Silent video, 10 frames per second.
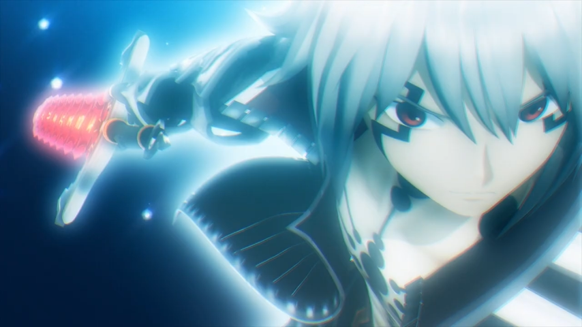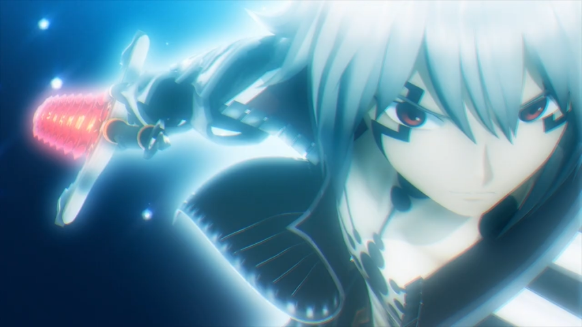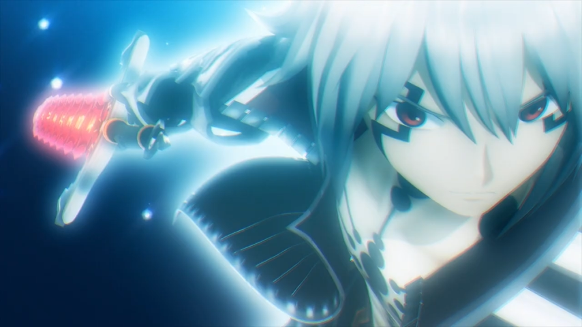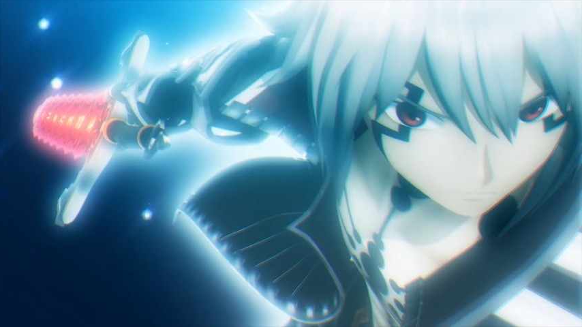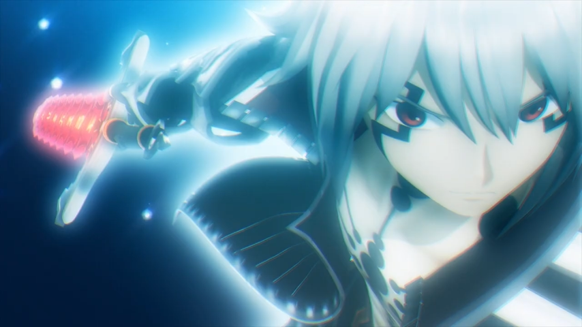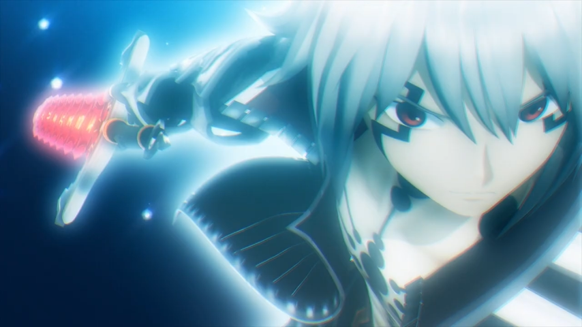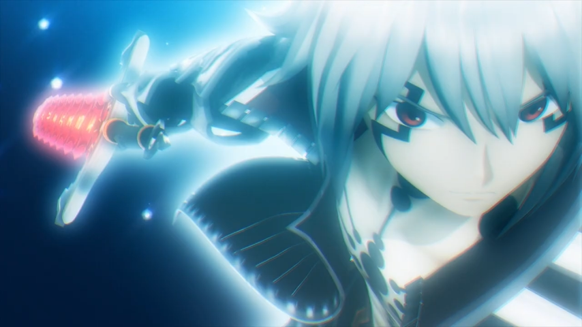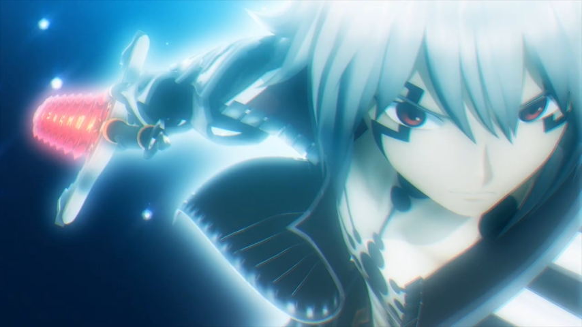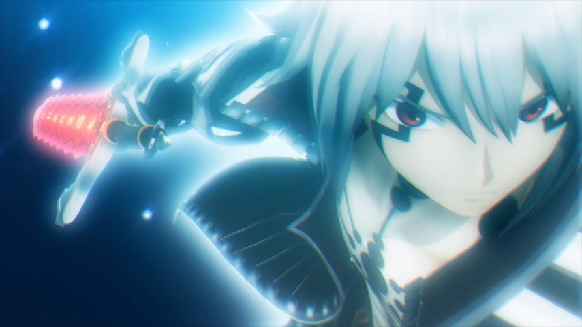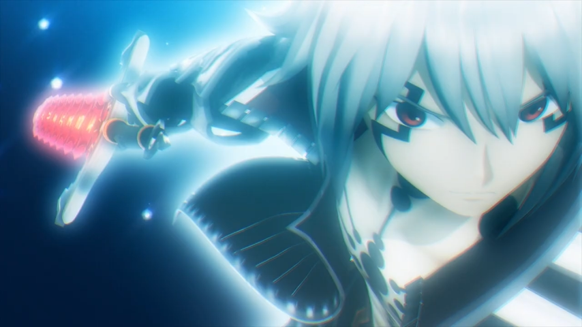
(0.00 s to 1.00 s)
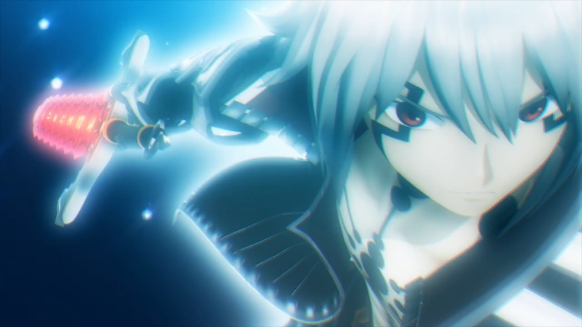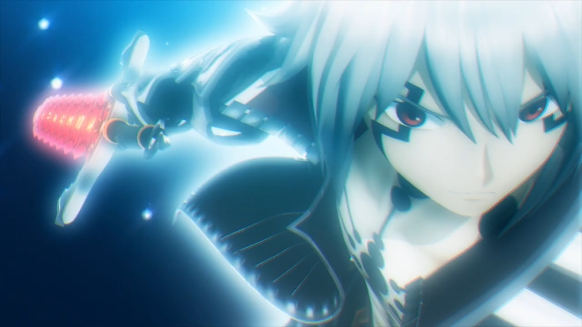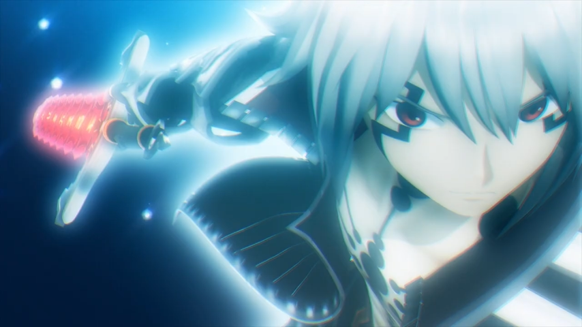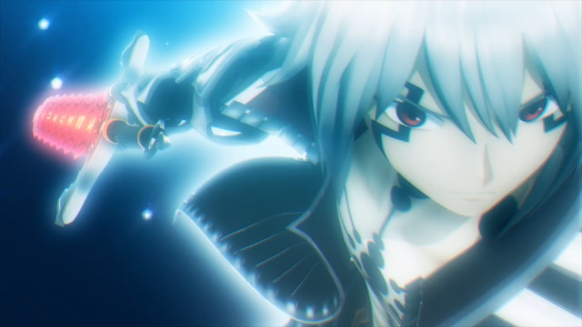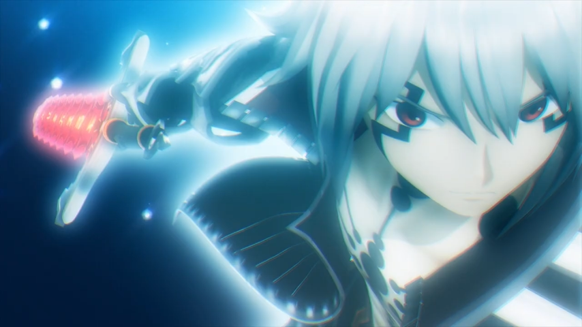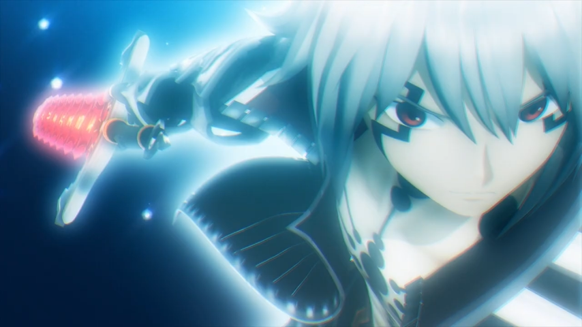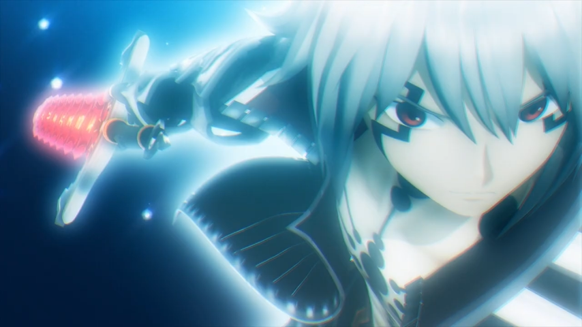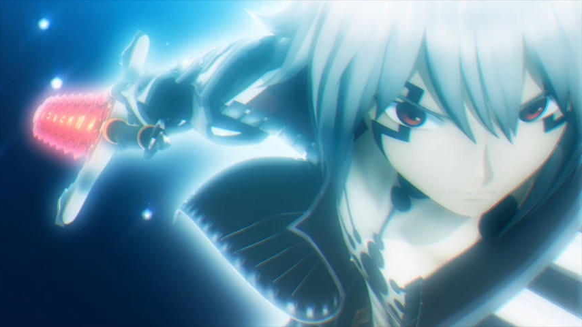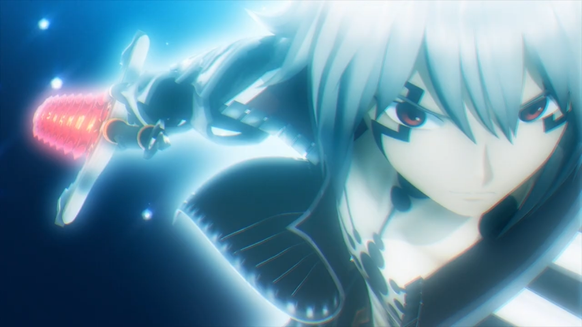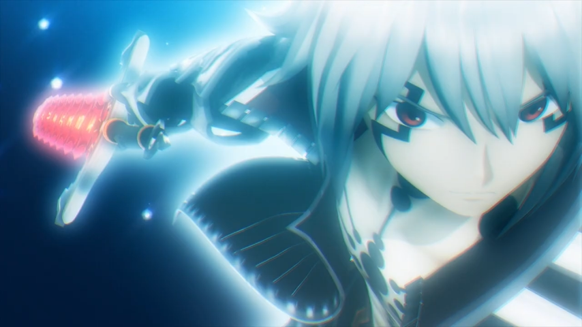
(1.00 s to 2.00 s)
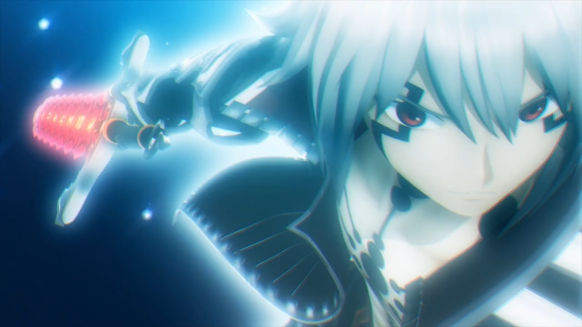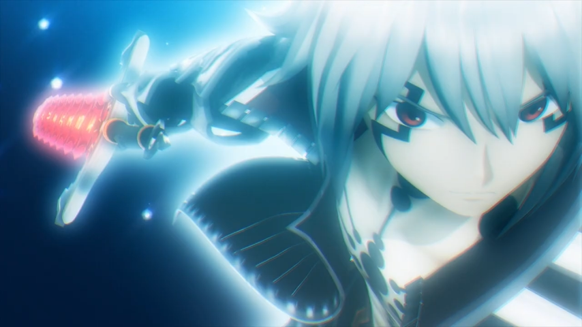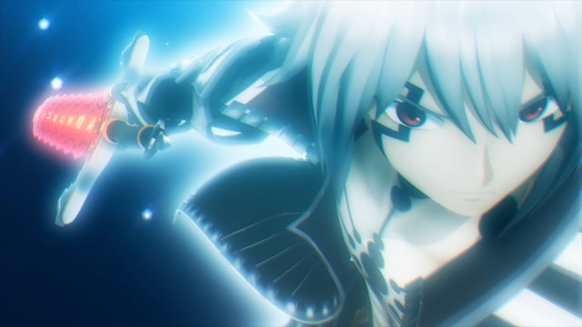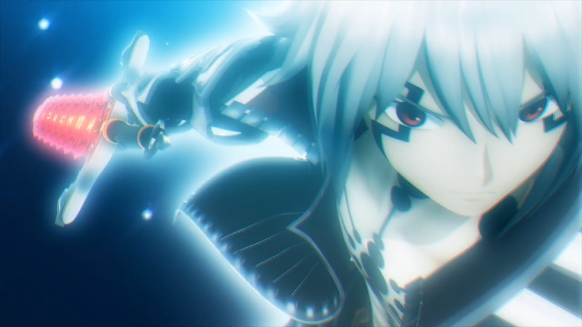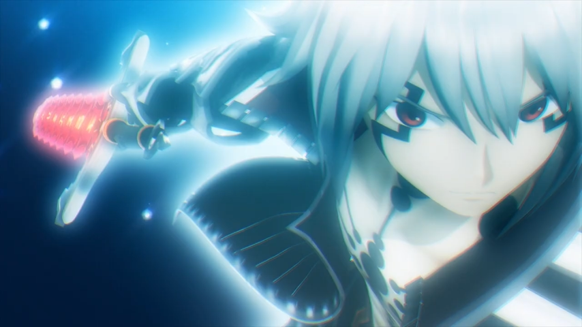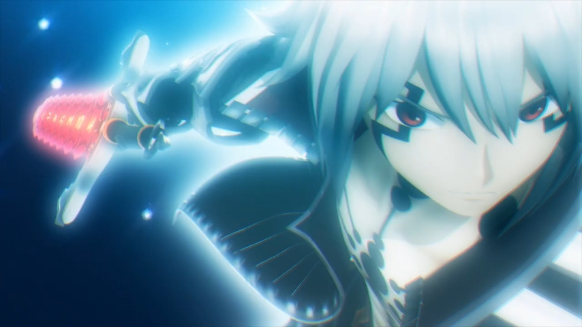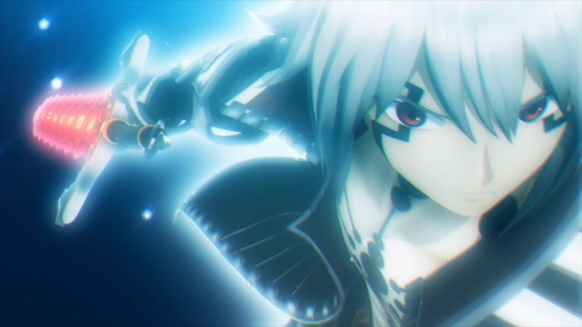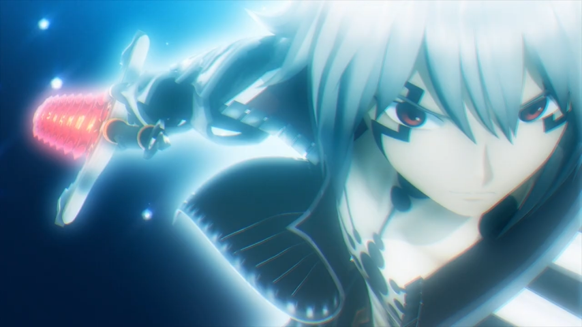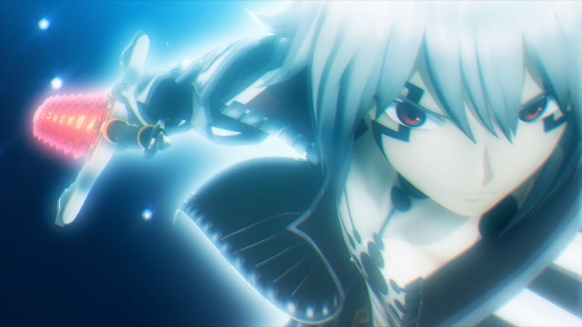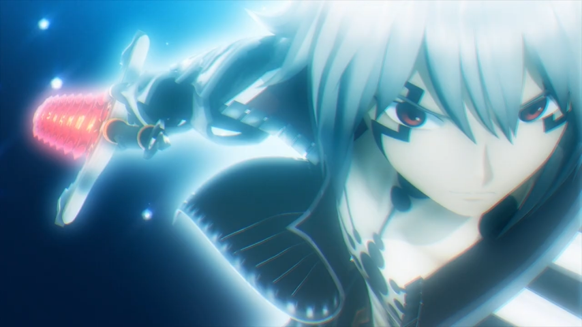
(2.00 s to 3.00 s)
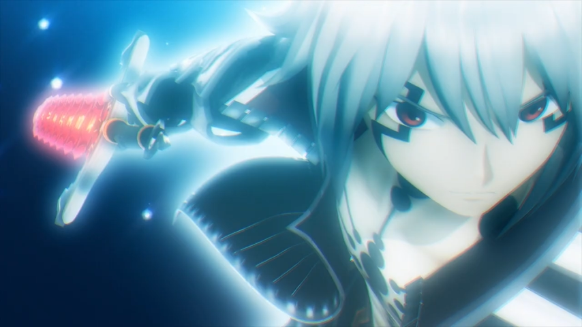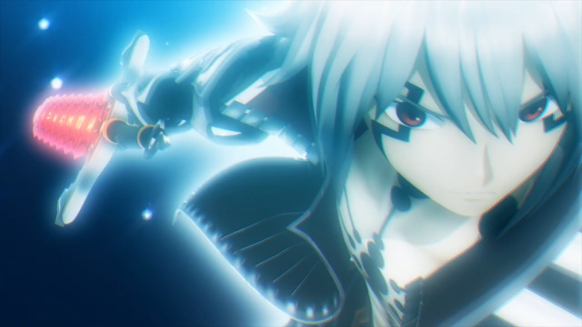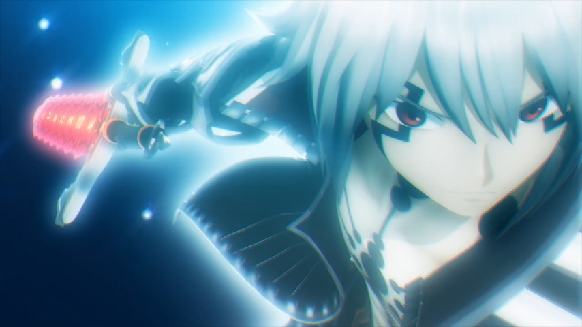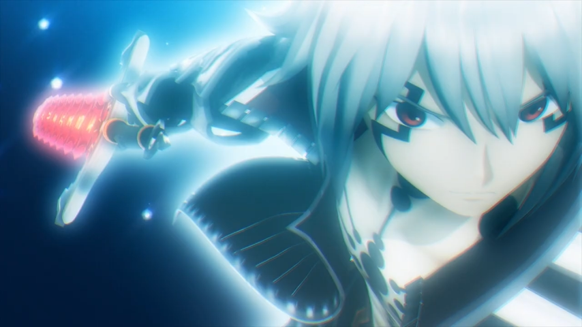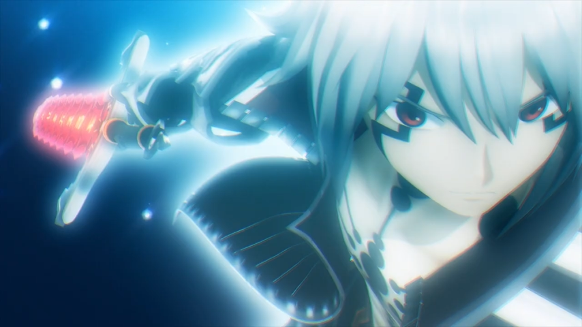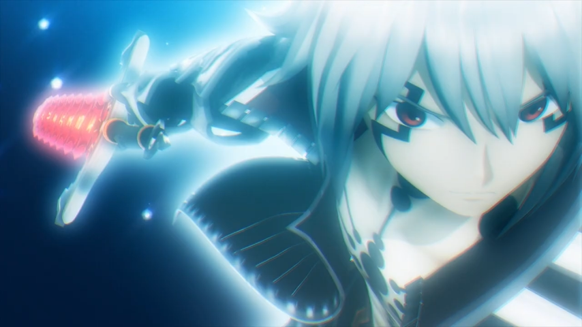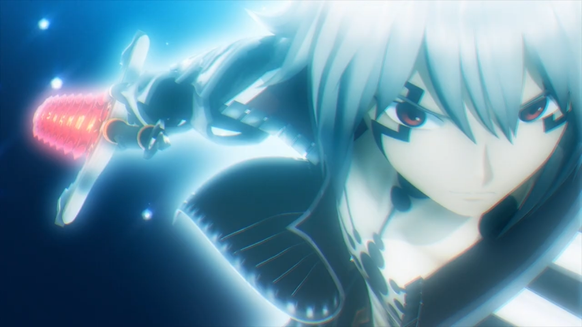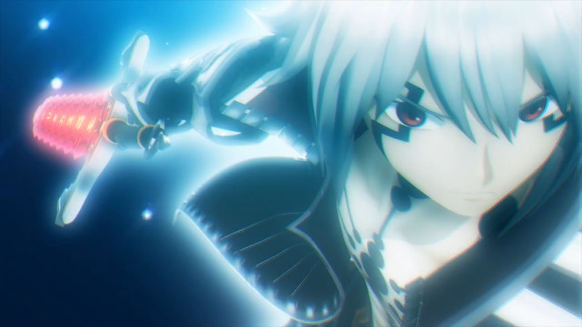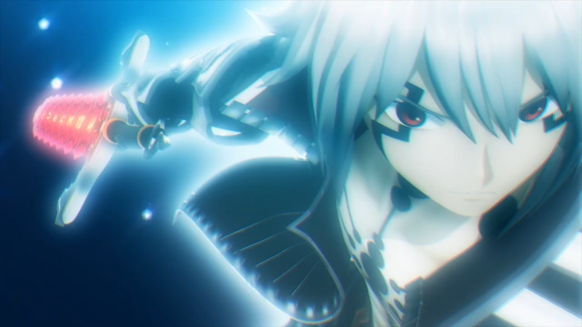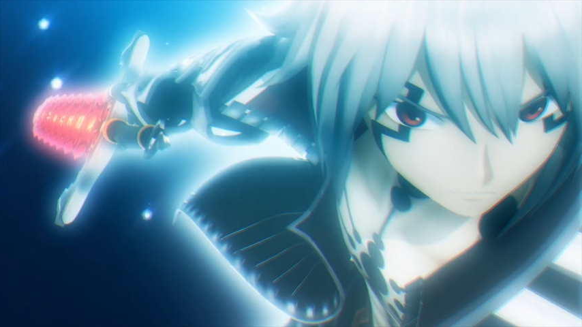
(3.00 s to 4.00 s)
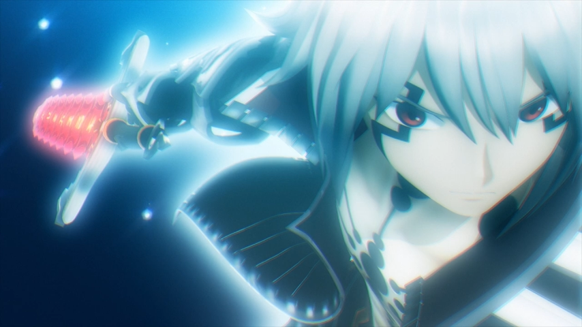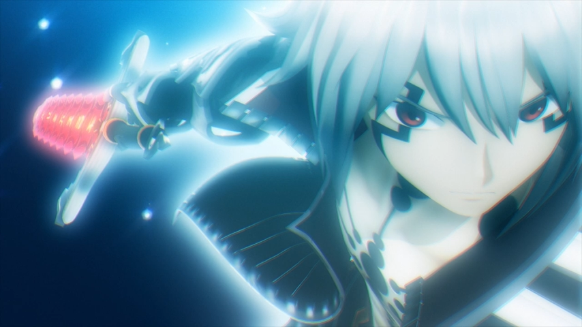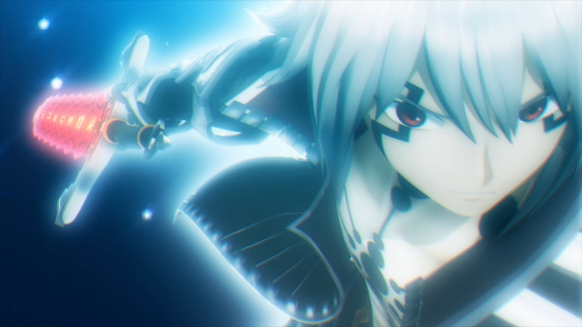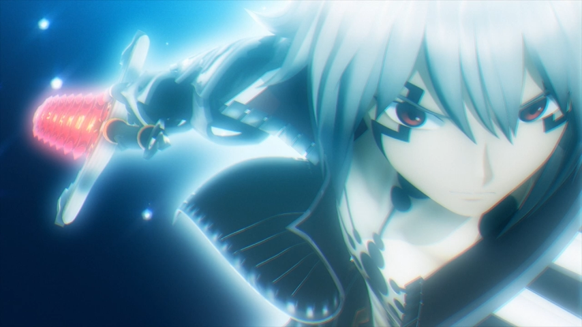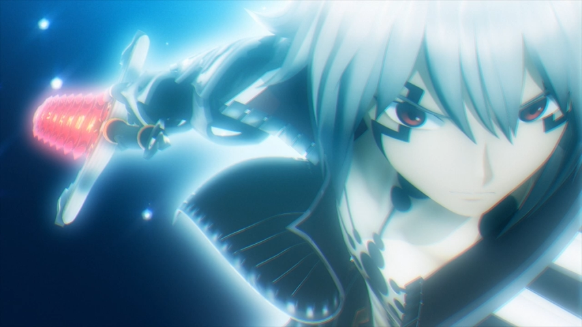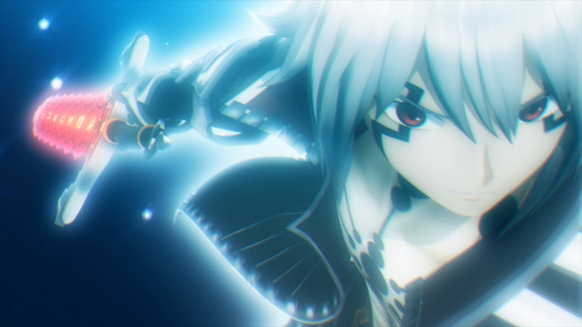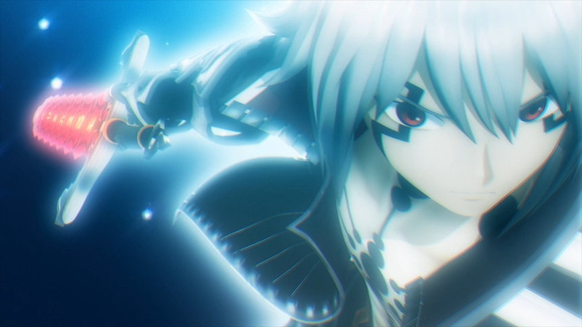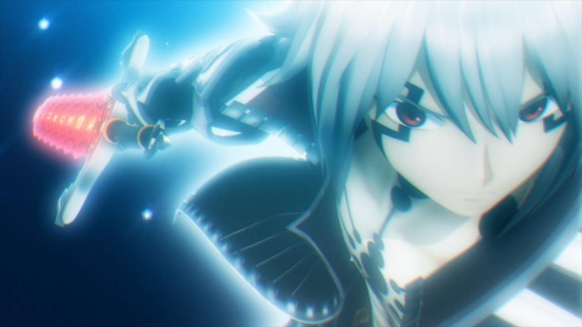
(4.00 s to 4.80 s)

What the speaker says: No face is visible, so there are no lips to read.